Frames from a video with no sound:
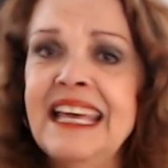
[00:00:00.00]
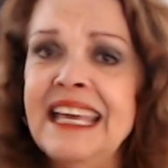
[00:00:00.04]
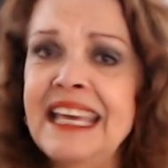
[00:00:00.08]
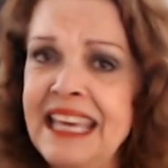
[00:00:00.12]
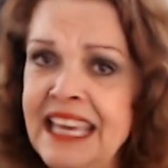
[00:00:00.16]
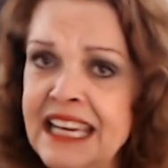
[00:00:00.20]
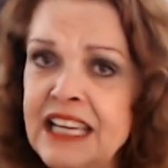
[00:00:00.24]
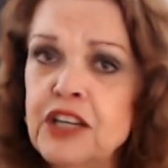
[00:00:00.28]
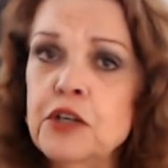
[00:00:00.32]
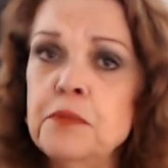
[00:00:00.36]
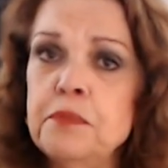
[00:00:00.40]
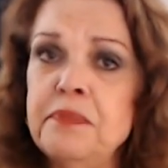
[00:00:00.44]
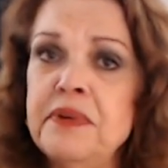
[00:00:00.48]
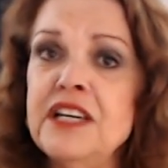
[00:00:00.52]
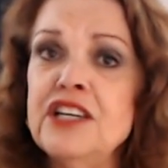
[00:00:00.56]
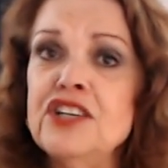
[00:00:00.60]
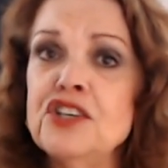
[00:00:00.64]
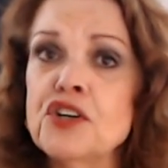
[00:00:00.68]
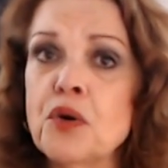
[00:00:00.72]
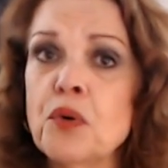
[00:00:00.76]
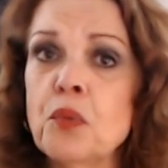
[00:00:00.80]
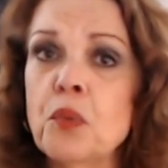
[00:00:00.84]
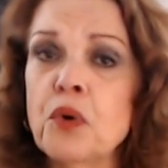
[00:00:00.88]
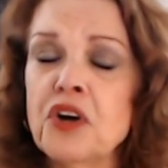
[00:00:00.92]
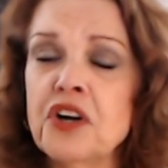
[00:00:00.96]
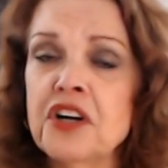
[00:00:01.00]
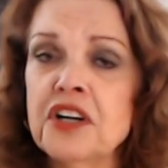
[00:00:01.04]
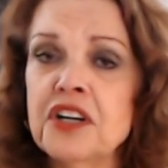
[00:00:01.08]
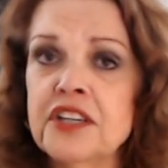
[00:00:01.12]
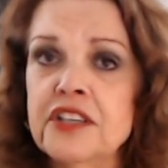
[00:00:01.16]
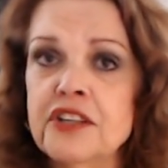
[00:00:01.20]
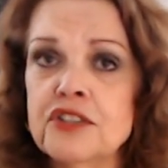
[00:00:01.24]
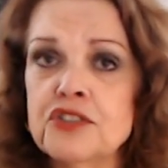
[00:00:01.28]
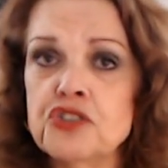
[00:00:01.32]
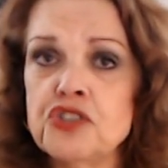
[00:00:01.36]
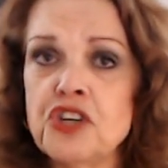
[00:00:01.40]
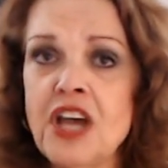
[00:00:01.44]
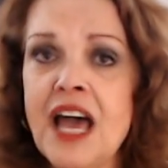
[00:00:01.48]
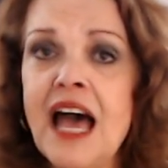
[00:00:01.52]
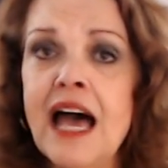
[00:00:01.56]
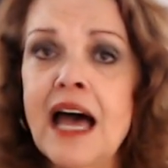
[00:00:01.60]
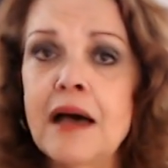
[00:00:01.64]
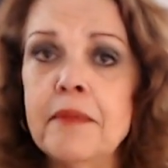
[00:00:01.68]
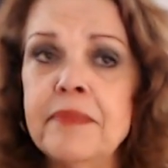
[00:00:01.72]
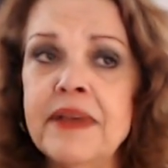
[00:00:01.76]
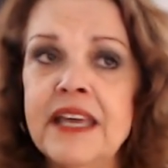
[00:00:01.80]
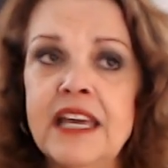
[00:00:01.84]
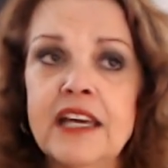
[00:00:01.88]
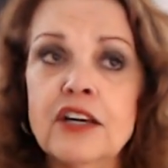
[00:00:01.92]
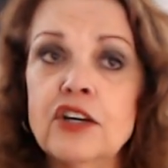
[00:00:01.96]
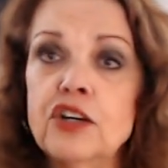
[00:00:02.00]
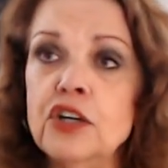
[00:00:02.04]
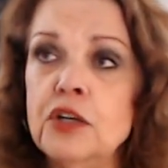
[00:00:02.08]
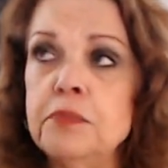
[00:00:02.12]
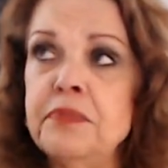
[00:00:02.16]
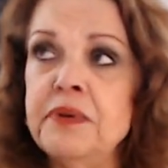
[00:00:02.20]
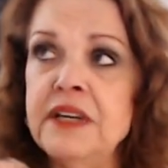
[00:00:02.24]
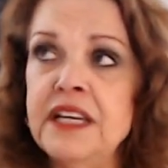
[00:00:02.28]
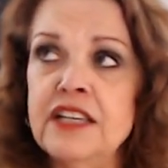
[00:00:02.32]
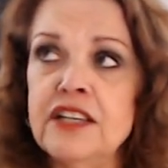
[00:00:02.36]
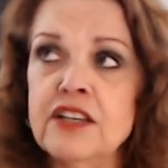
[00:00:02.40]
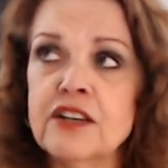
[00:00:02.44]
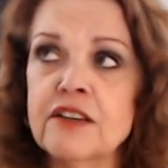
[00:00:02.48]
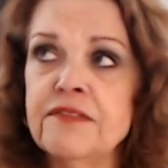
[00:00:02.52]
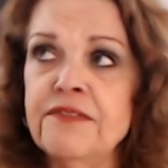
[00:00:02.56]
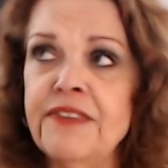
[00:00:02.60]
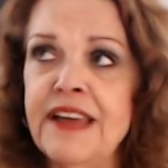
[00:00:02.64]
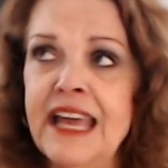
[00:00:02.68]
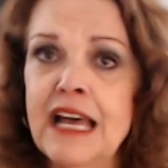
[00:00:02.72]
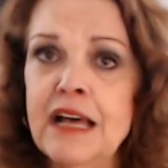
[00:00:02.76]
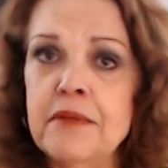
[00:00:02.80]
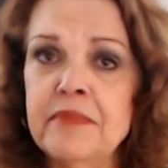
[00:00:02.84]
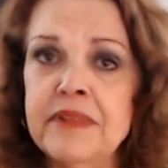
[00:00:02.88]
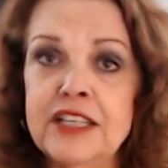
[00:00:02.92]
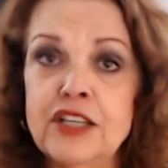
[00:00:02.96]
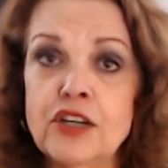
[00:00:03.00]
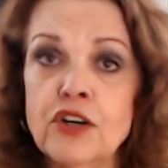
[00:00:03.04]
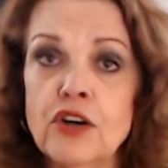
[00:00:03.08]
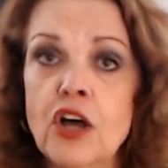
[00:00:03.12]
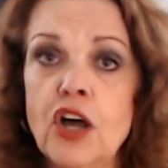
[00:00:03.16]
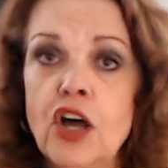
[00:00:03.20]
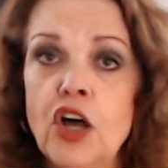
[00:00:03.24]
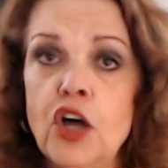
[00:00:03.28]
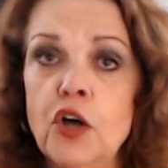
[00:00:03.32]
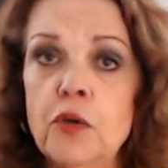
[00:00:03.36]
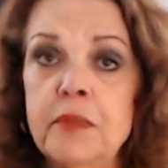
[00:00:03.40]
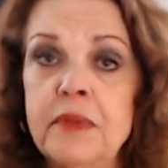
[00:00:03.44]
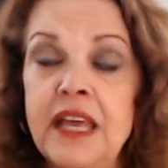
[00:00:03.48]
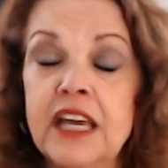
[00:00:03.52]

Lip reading: It could be your work, your job. It could be your family, your home.